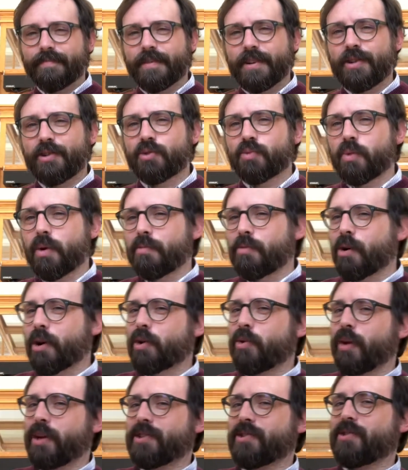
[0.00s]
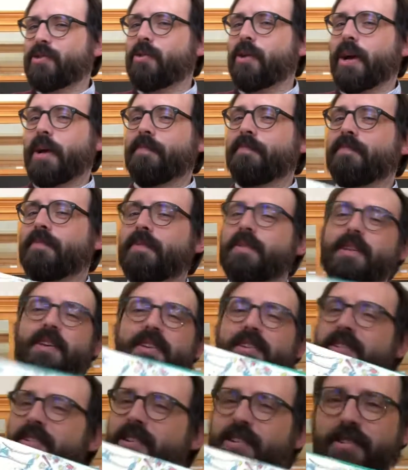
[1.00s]
Here's one more quick story.
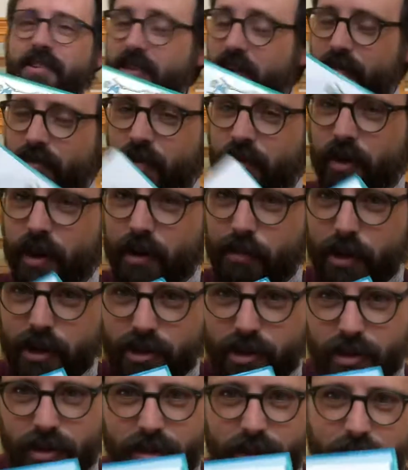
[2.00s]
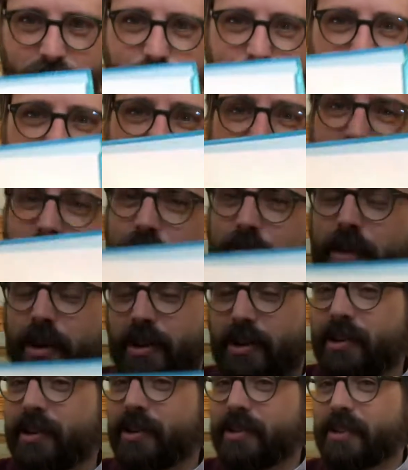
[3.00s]
It doesn't give you very much to think about, but
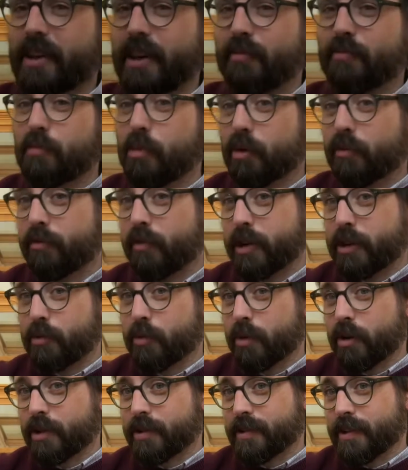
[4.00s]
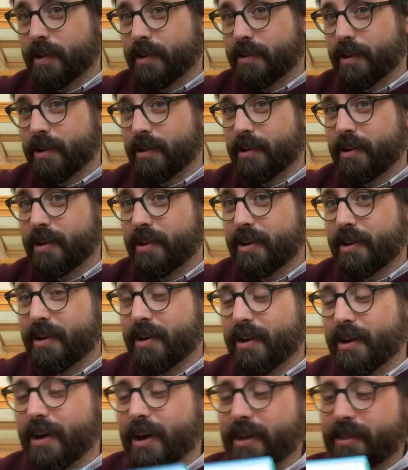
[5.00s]
it does have more funny words in it than
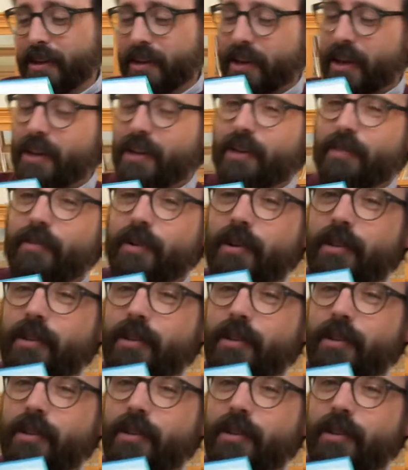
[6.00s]
uh, I think, any of